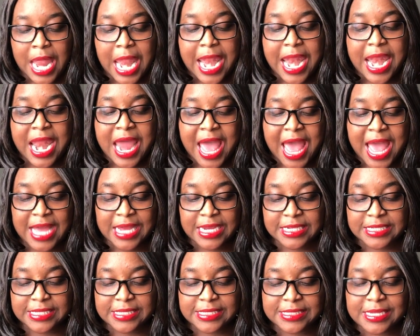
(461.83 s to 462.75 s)

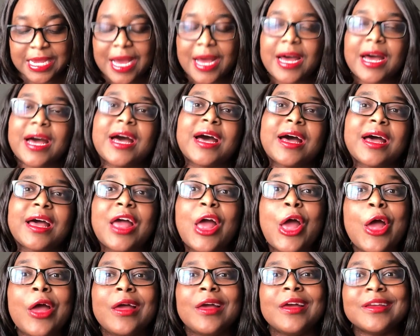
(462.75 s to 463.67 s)
Next, ah,
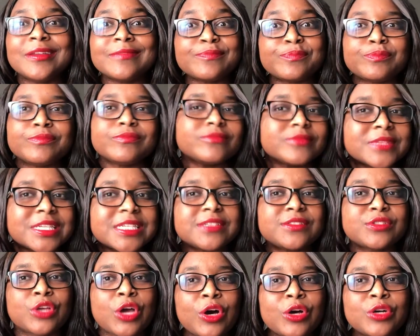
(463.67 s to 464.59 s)

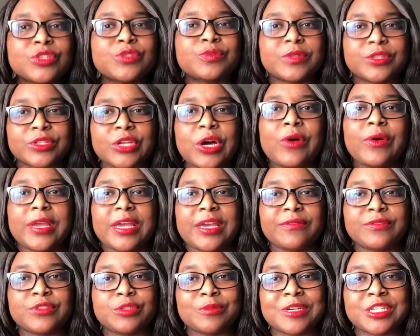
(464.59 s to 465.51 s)
this goes with don't
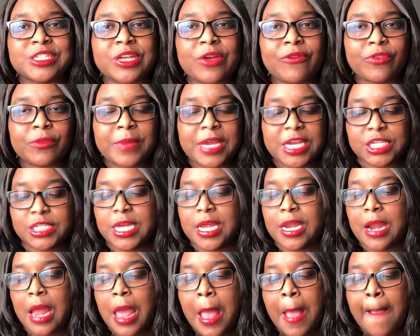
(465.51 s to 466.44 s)
give too much
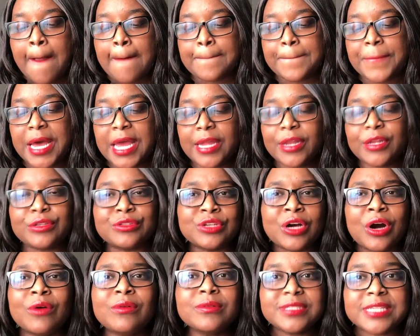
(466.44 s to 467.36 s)
information, but
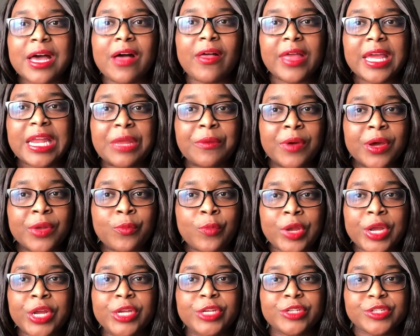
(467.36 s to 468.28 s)
don't tell anyone
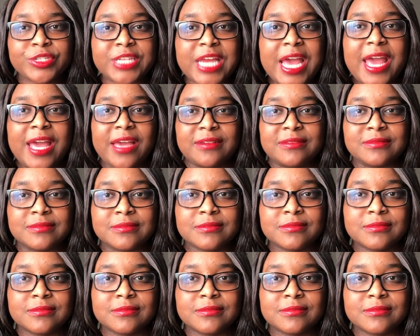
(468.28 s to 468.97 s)
where you're staying